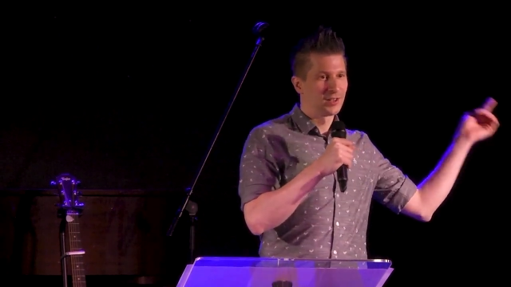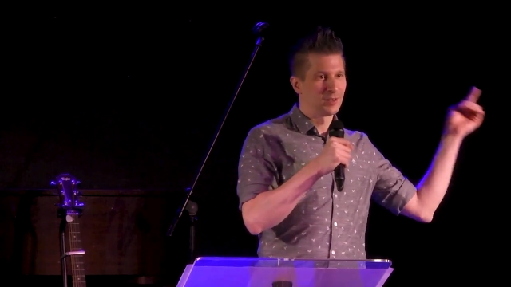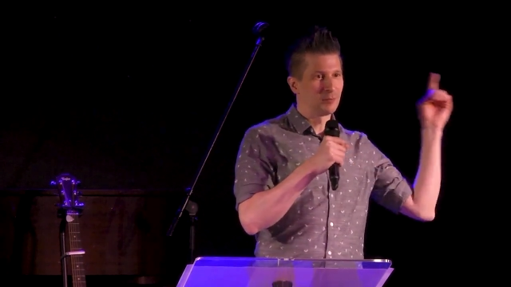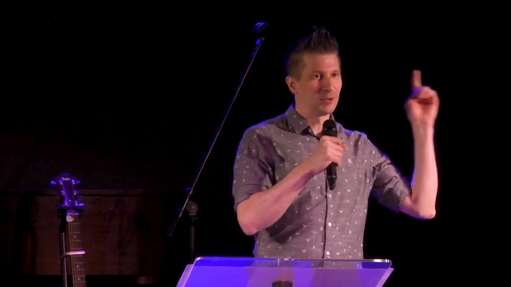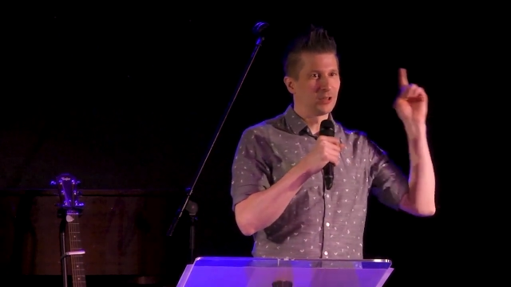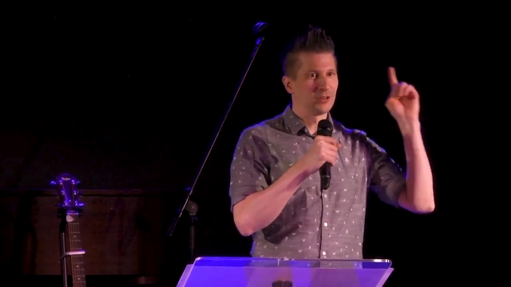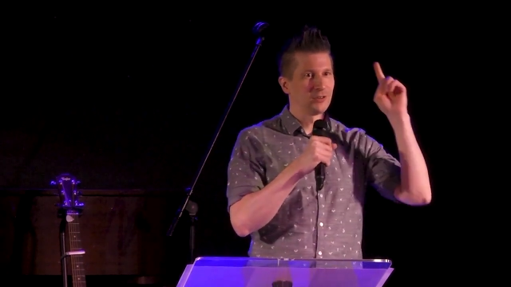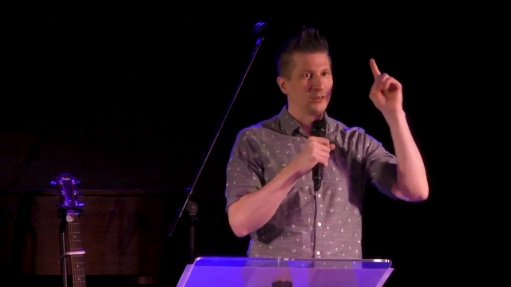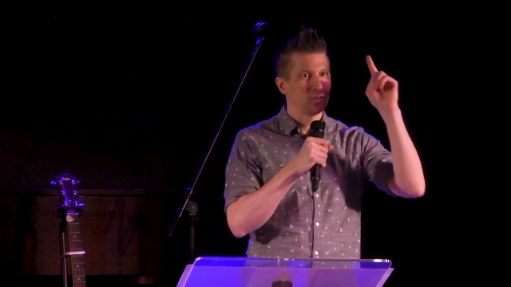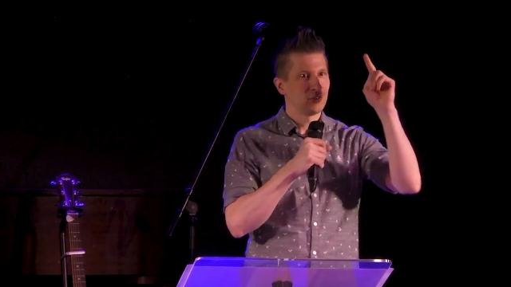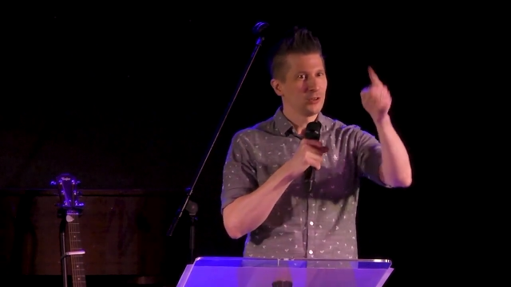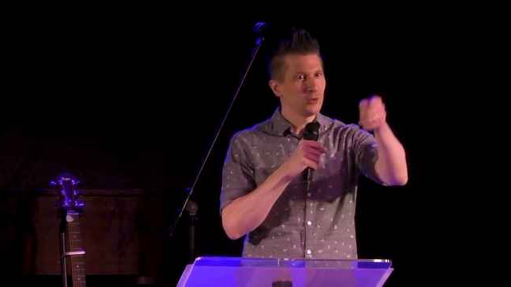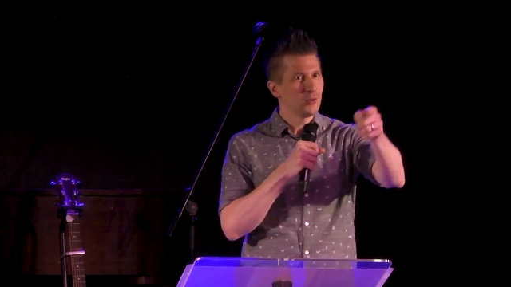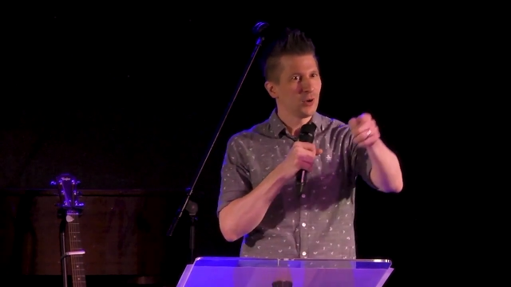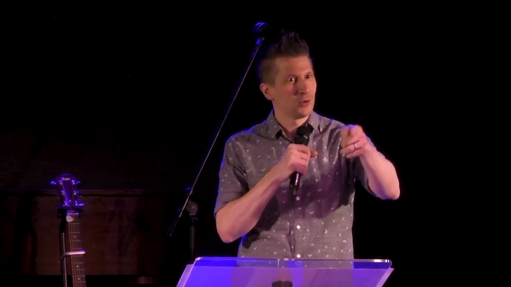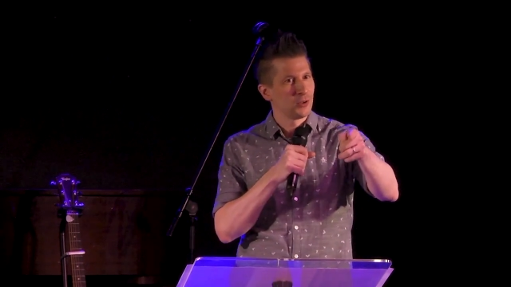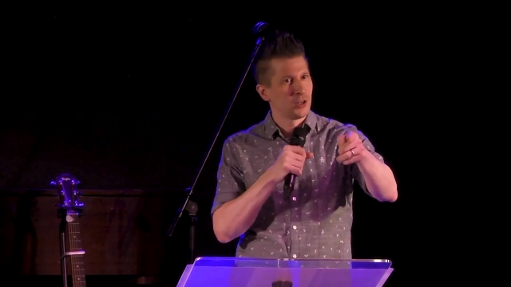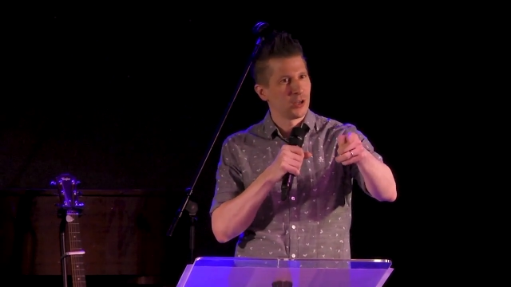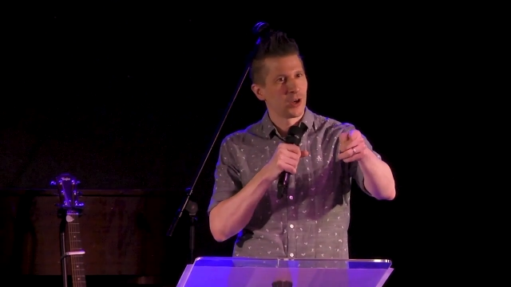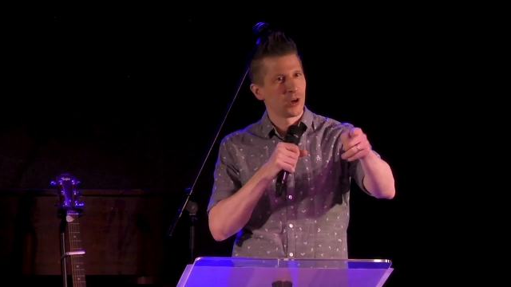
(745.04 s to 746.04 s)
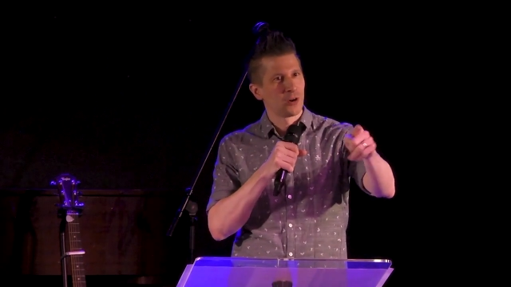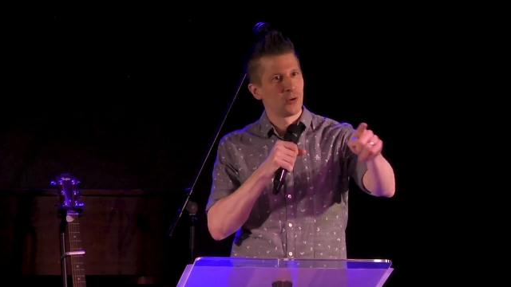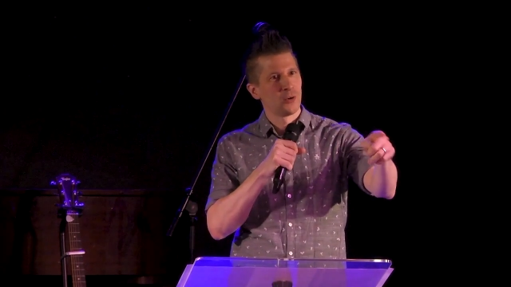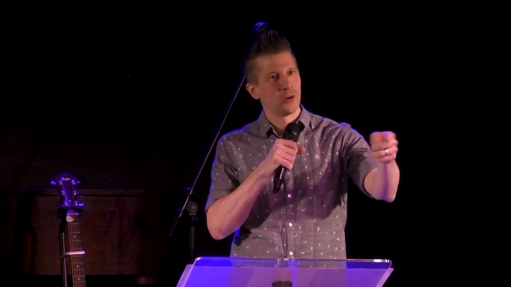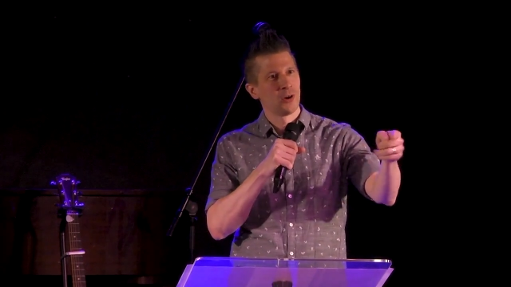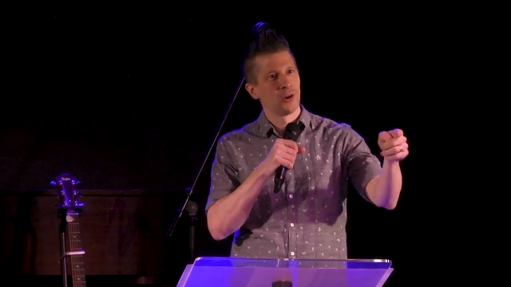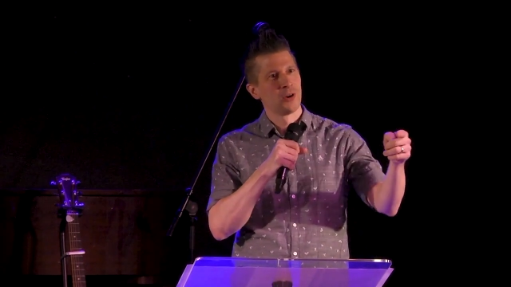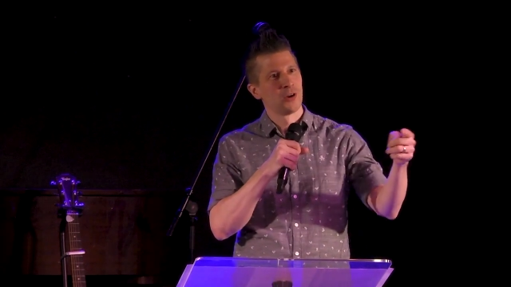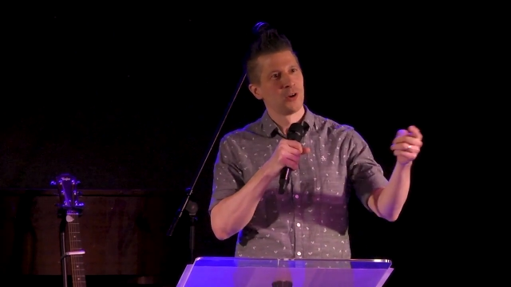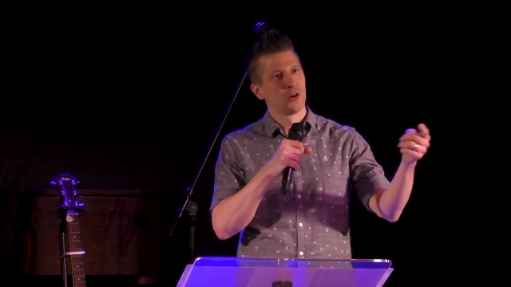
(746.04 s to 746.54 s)
but you only know
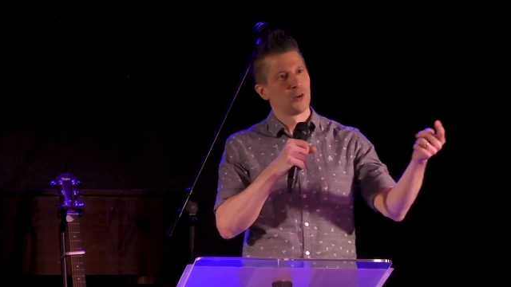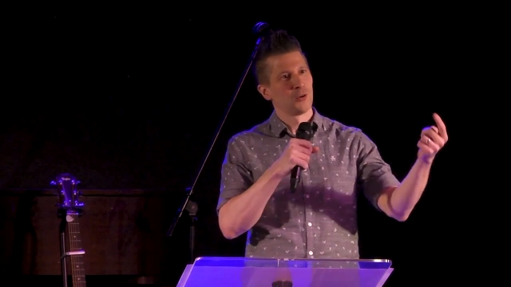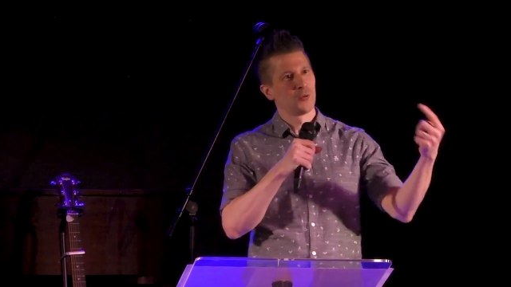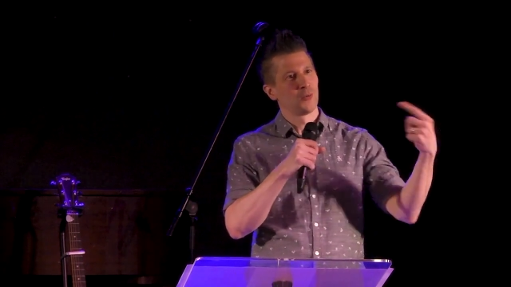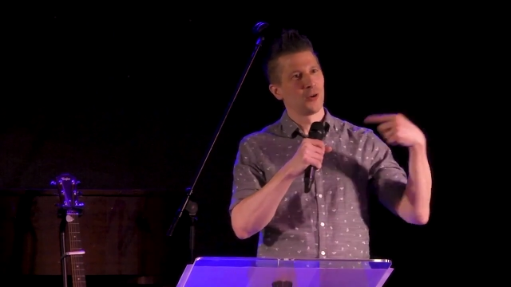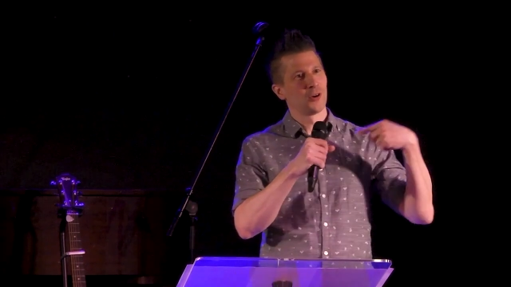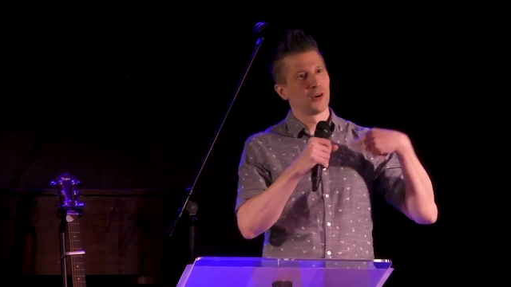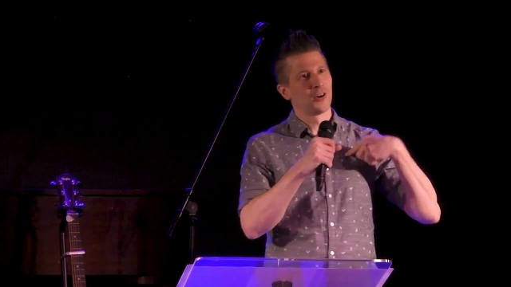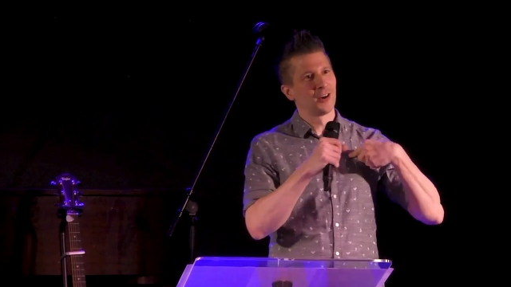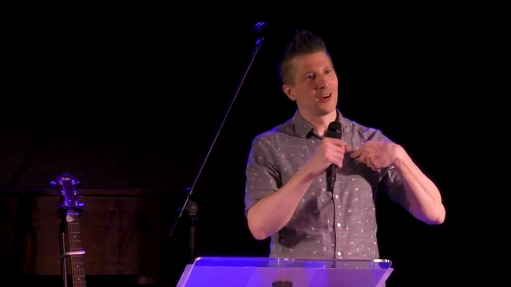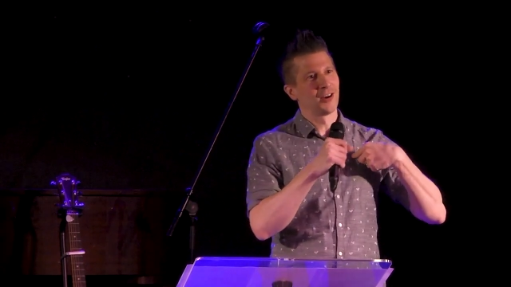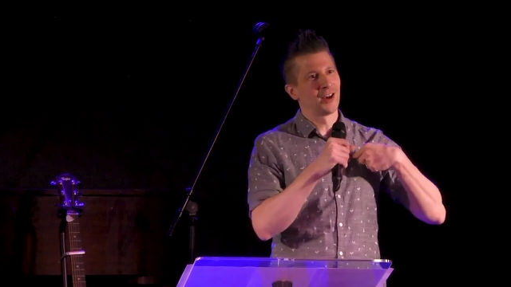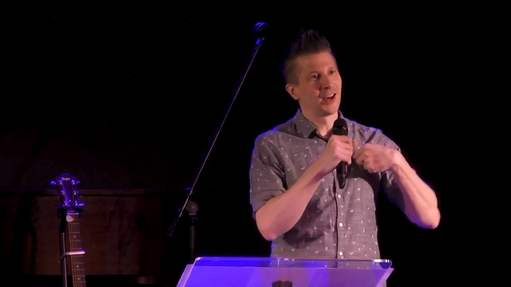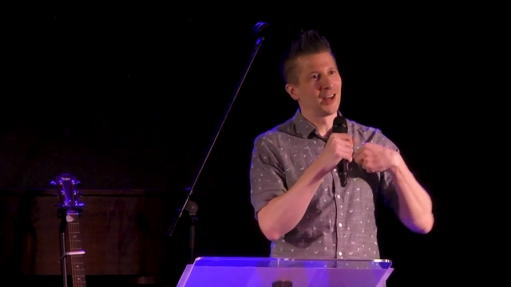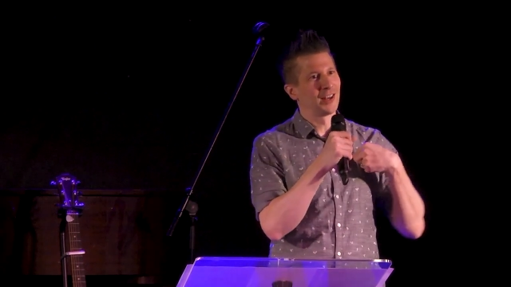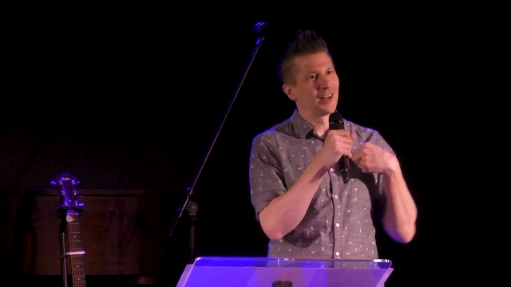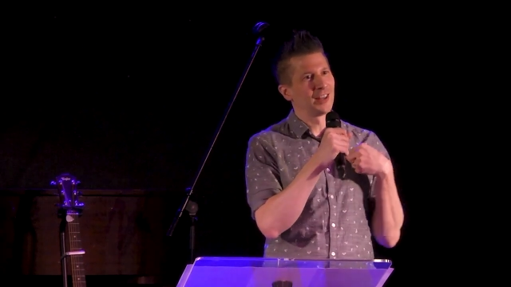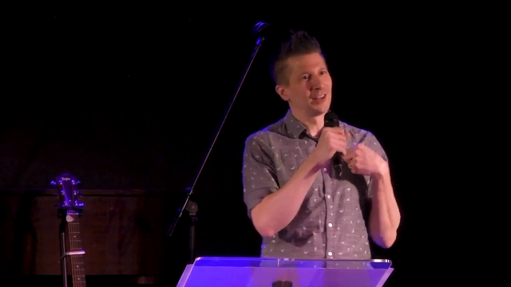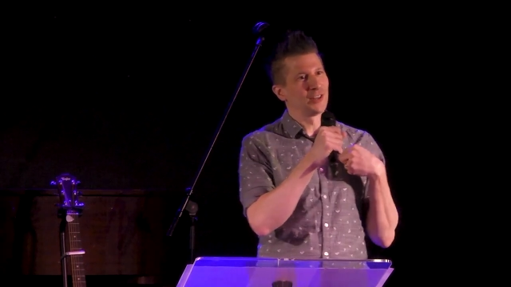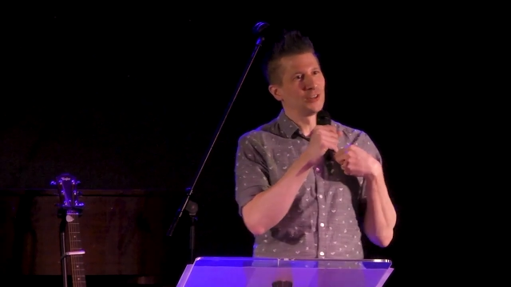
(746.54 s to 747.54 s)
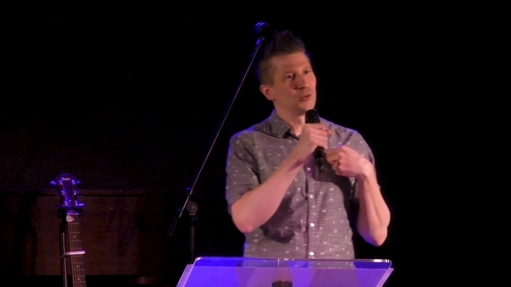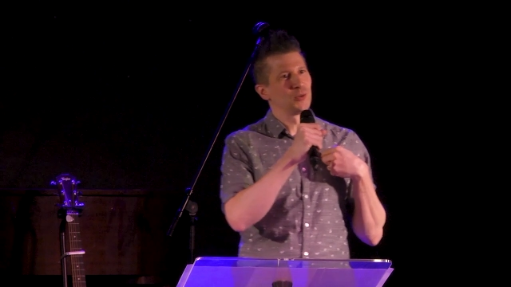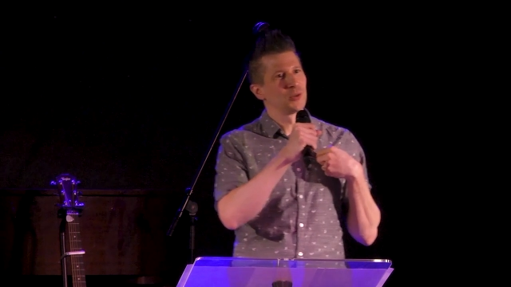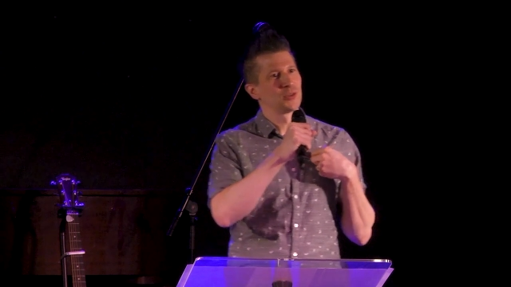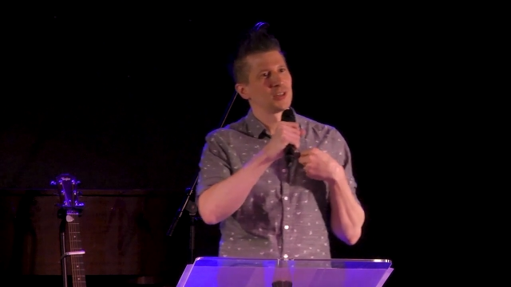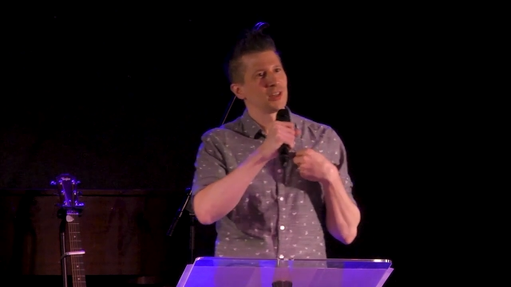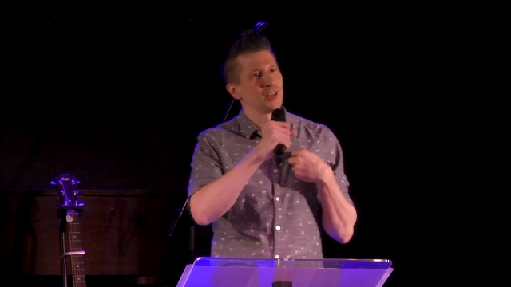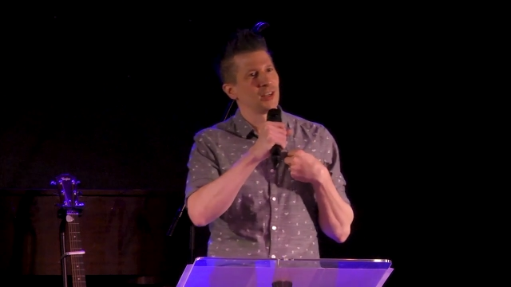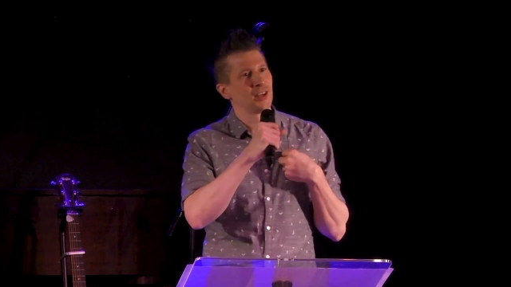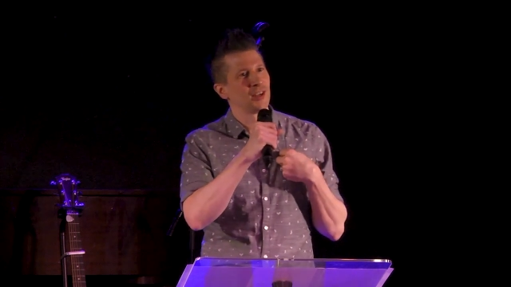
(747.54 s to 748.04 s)
what I let you
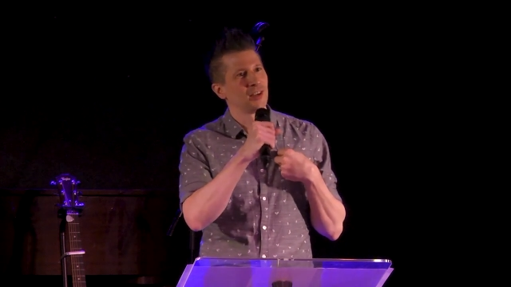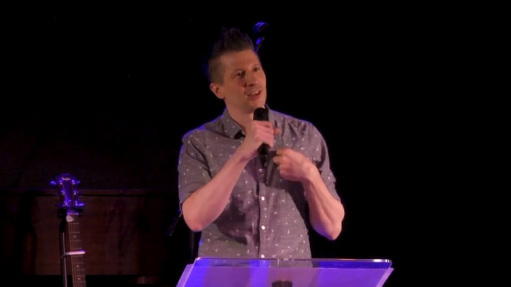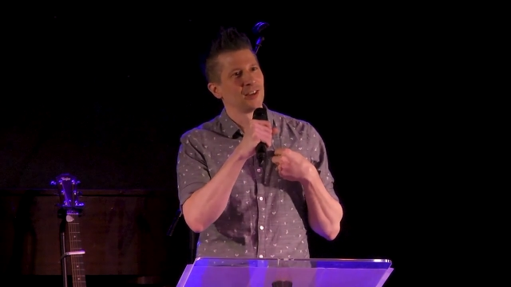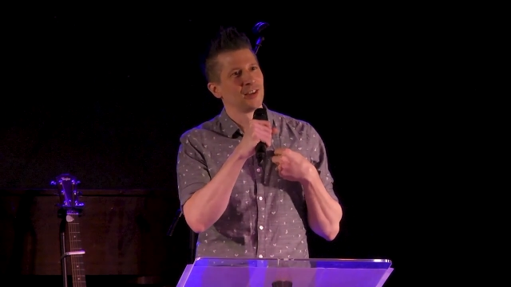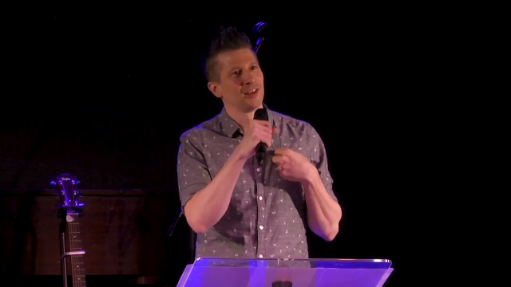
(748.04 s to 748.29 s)
see.